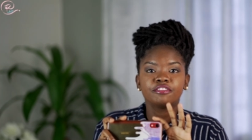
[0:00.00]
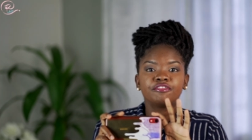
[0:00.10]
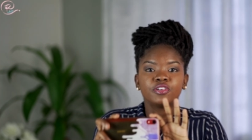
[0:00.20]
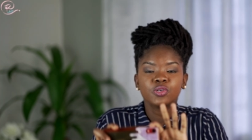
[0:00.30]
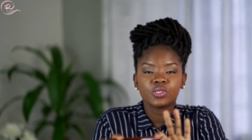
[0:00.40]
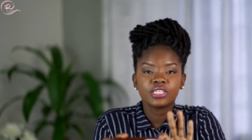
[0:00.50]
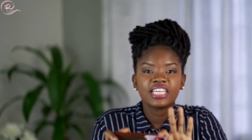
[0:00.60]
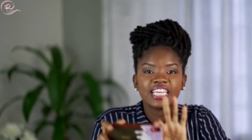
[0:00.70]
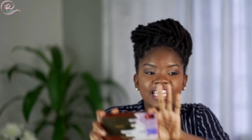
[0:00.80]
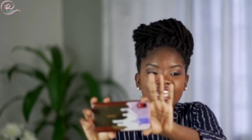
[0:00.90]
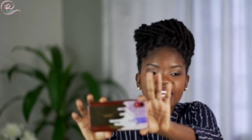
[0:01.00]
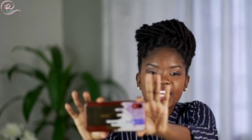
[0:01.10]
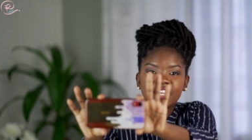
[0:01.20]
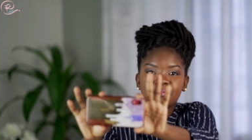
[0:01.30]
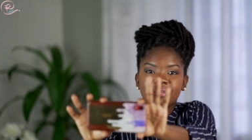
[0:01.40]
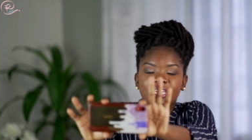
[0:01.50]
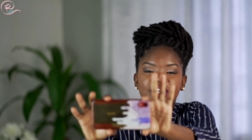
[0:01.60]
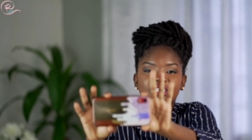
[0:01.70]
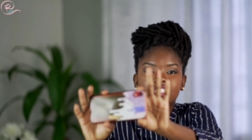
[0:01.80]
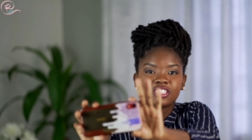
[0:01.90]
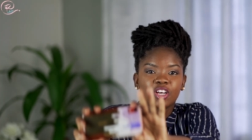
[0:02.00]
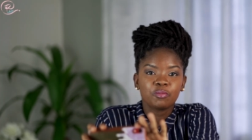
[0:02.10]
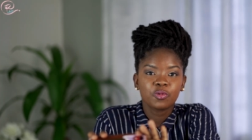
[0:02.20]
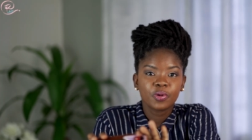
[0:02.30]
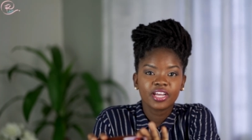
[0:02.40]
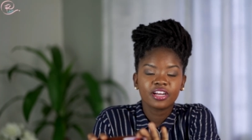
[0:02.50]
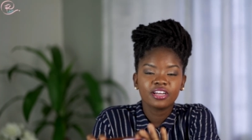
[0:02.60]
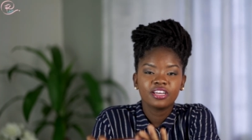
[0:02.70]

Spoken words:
the phone in place somewhere